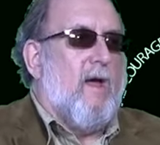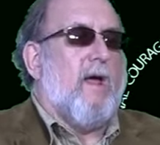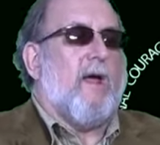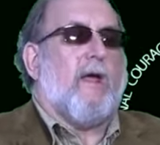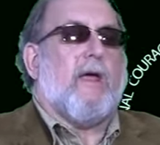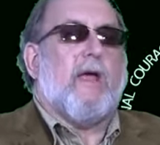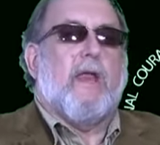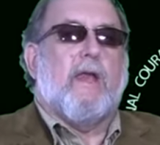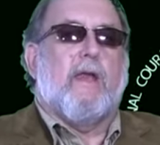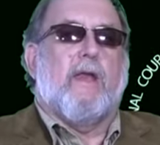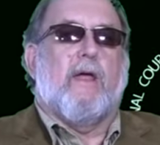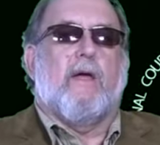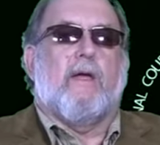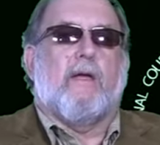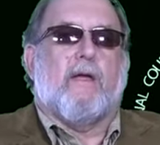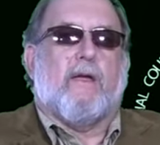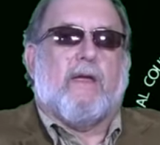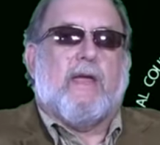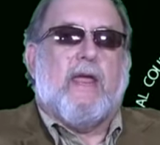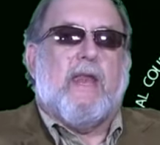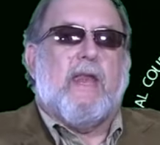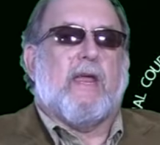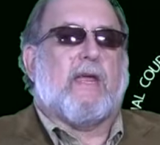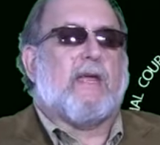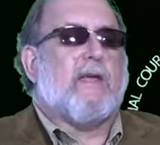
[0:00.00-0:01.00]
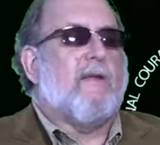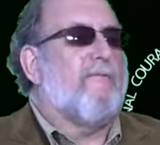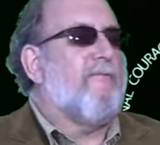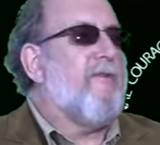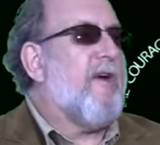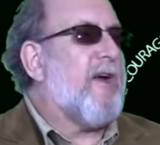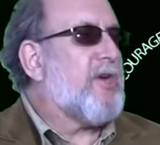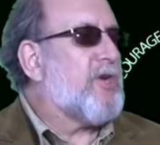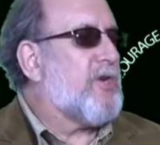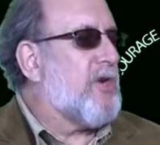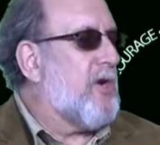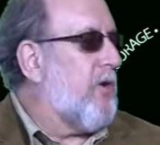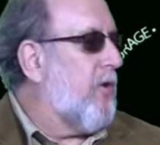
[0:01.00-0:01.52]
getting a
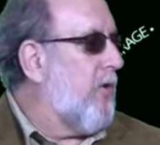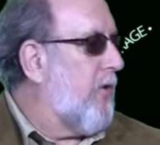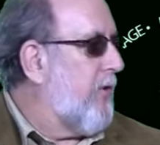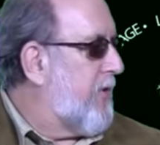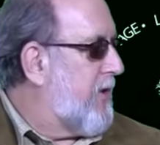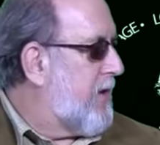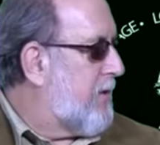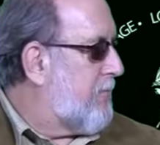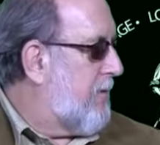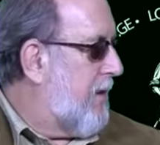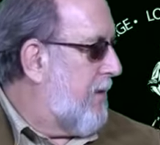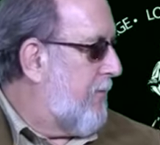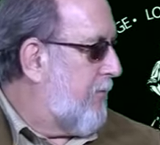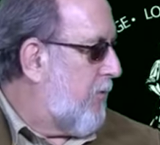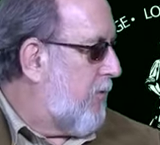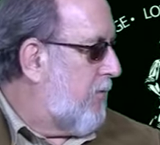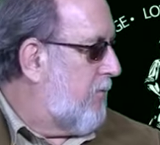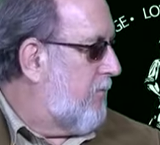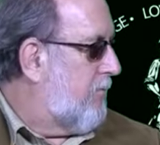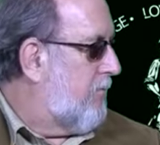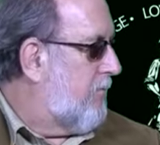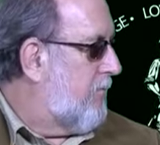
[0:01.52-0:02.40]
conviction on these people.